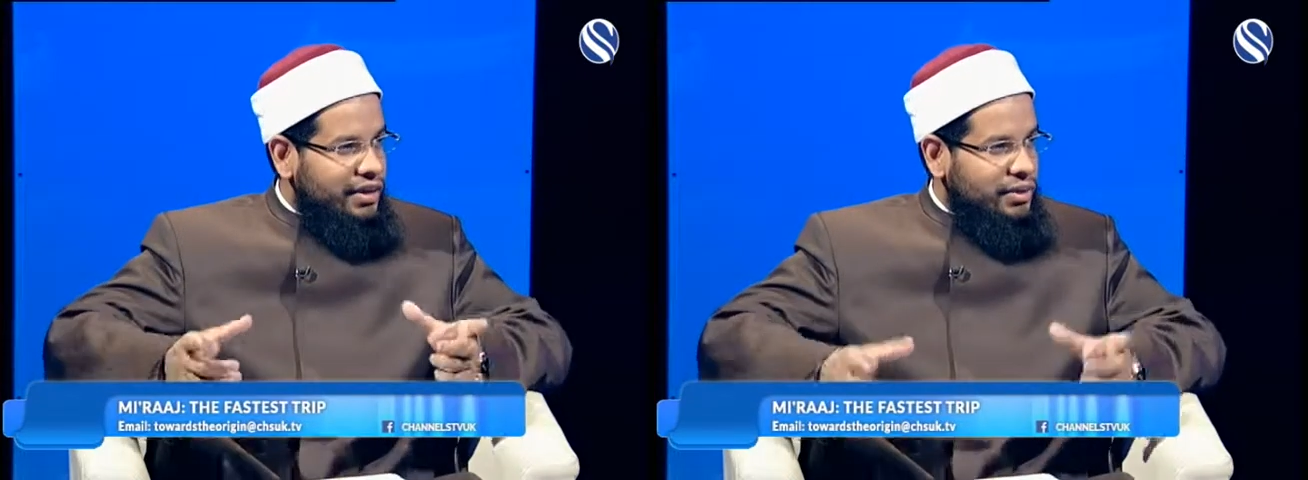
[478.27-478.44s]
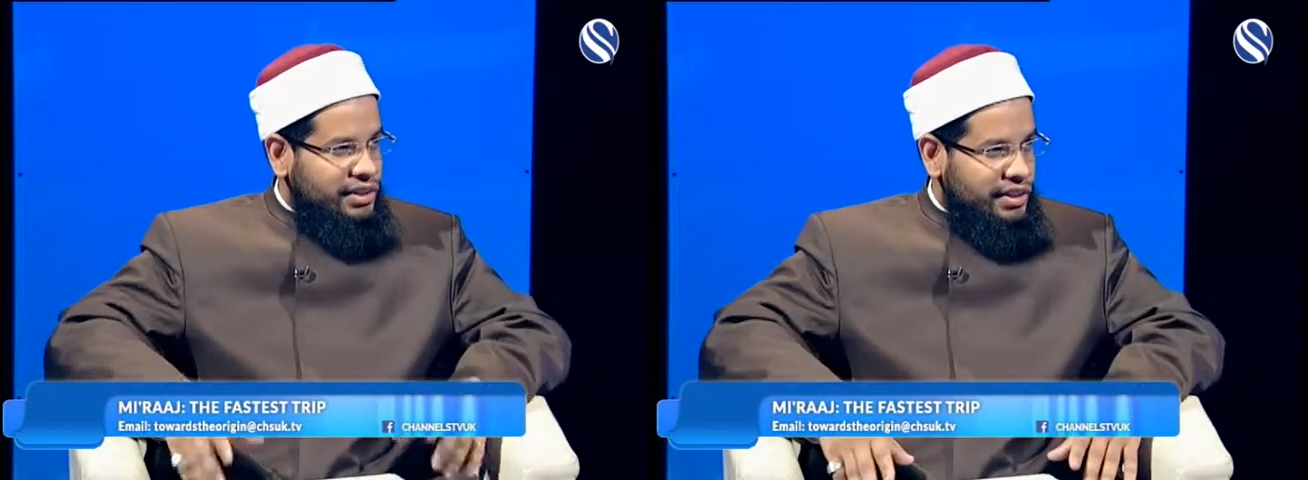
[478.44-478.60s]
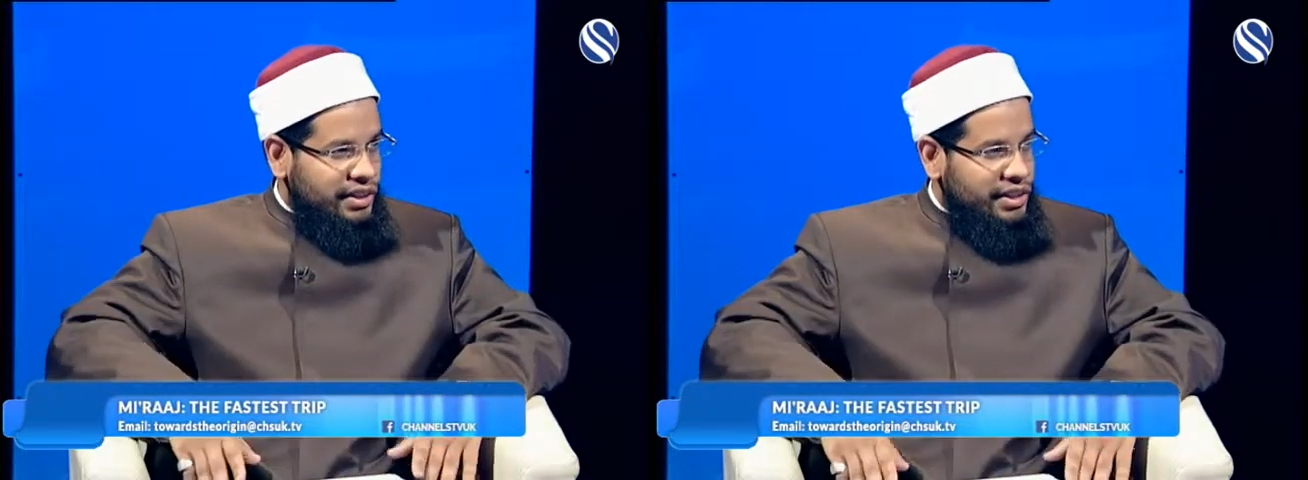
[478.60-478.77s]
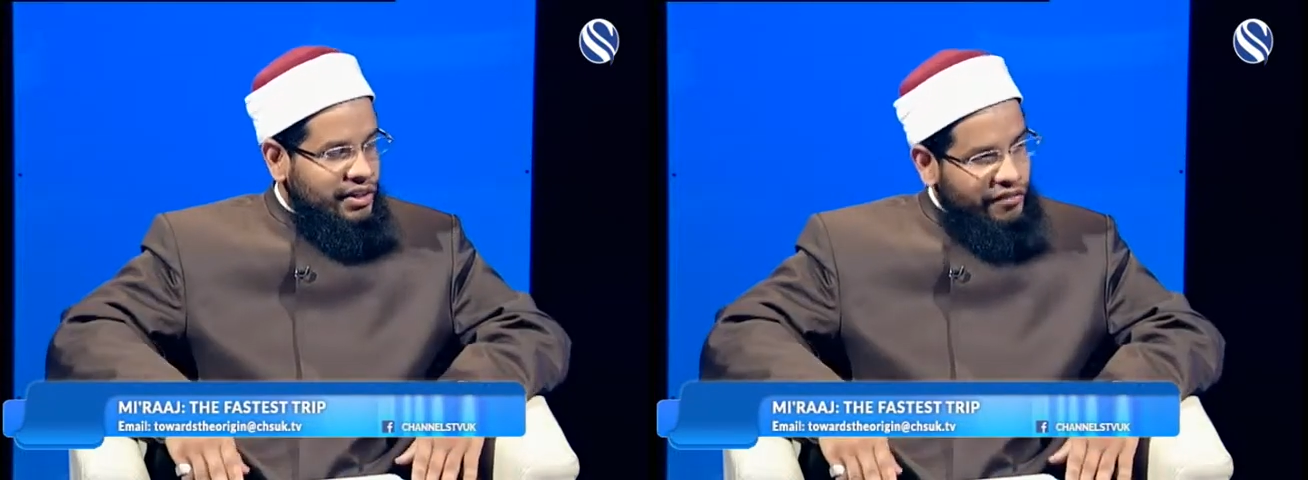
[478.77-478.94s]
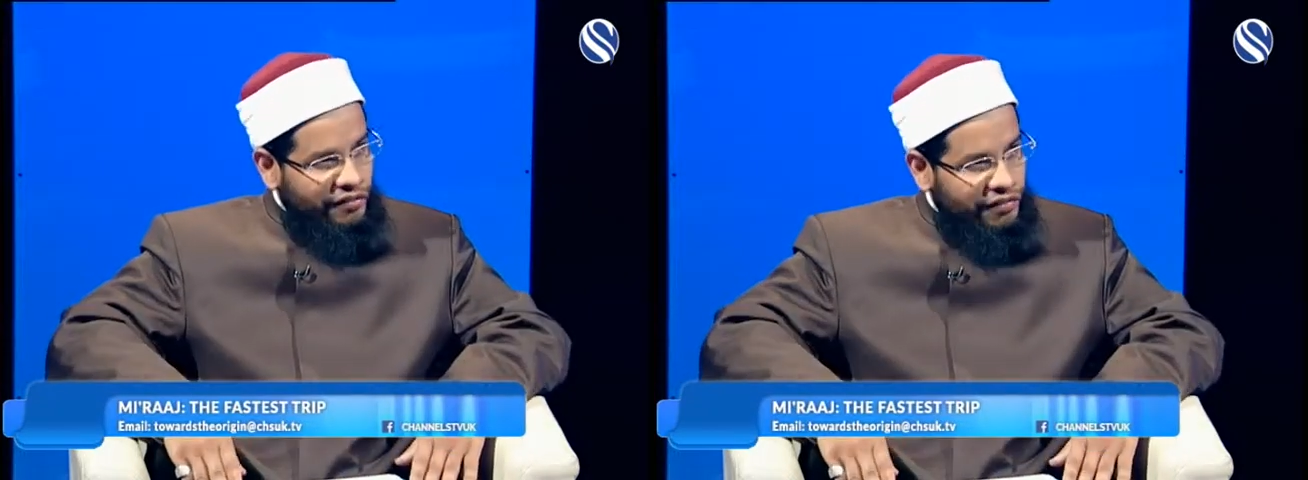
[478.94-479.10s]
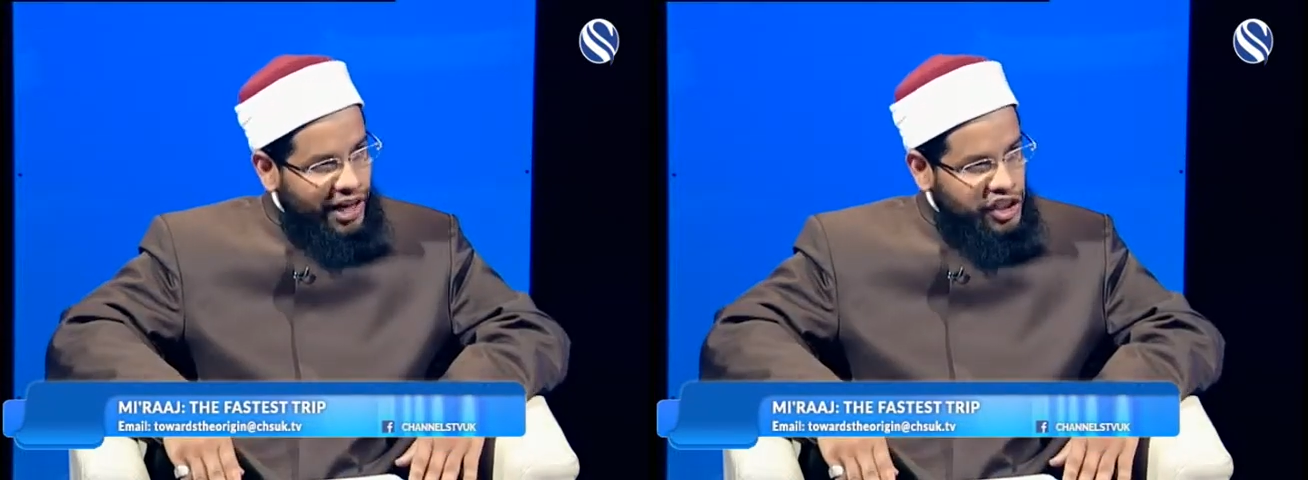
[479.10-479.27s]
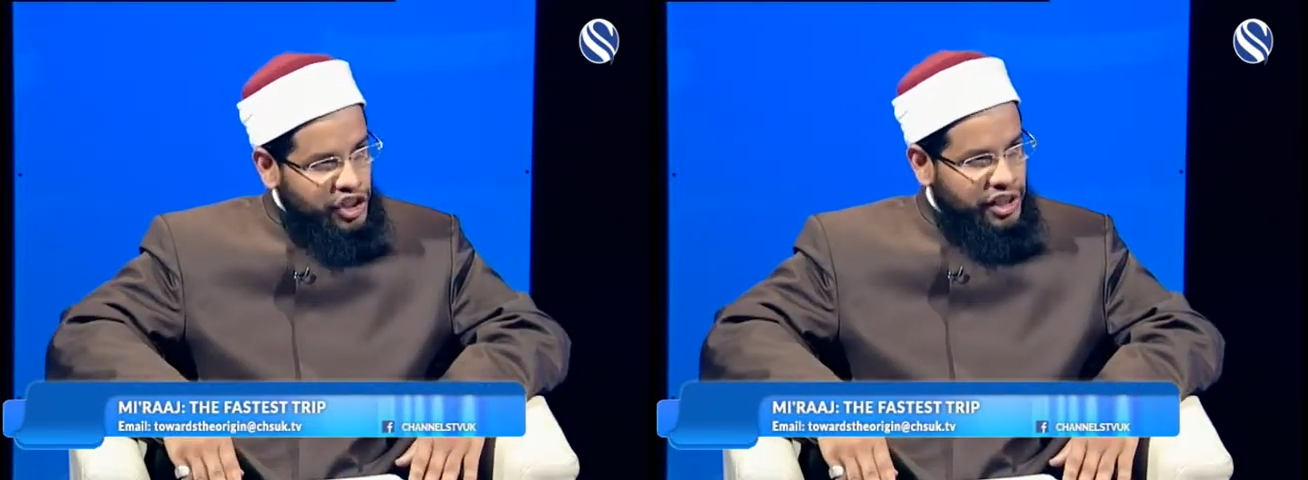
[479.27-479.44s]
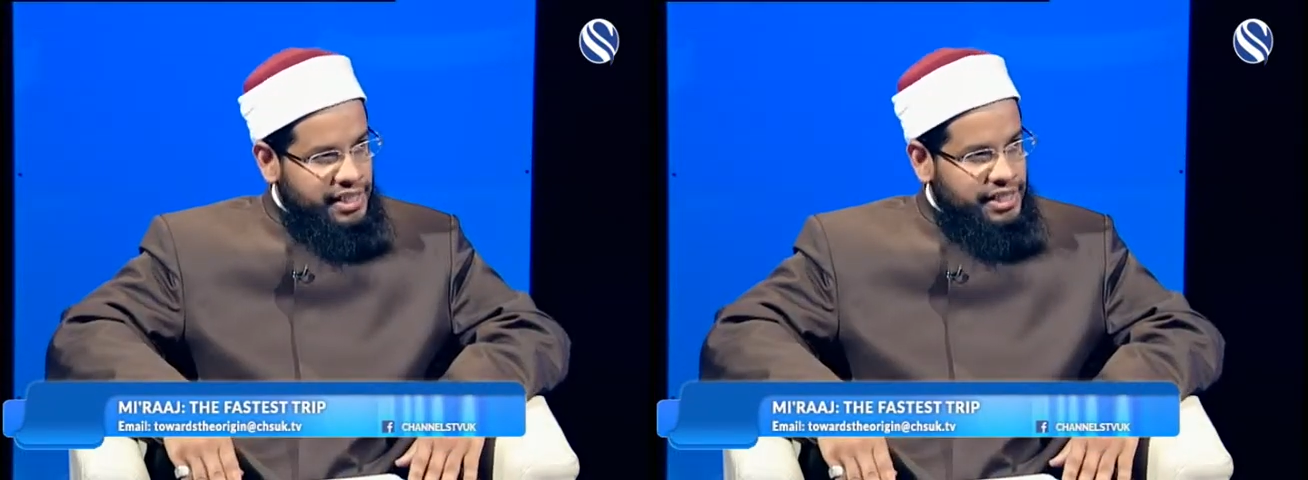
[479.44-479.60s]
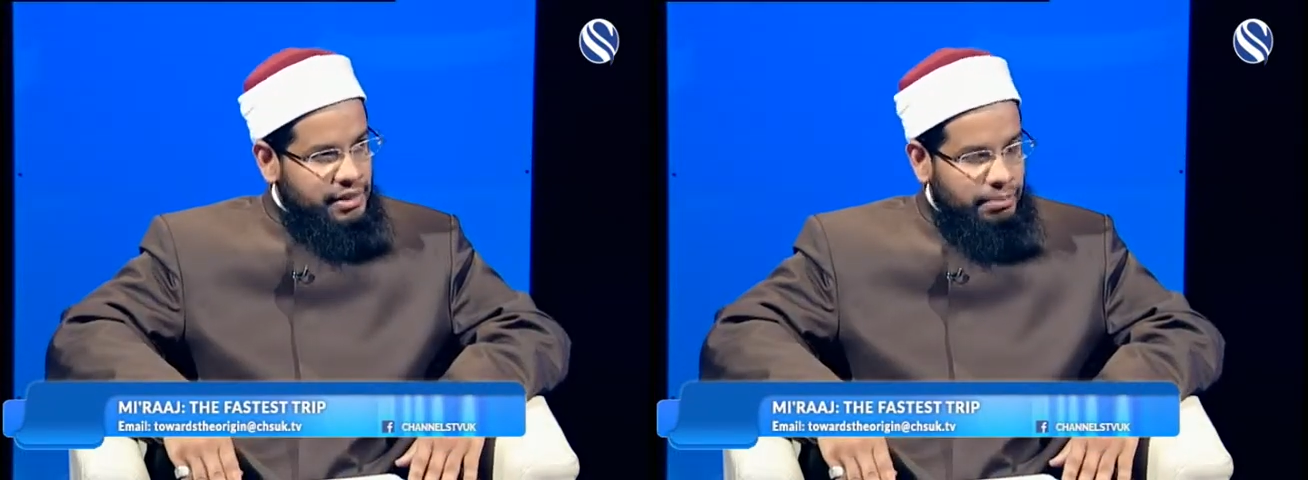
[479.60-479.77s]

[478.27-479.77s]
or the virtuous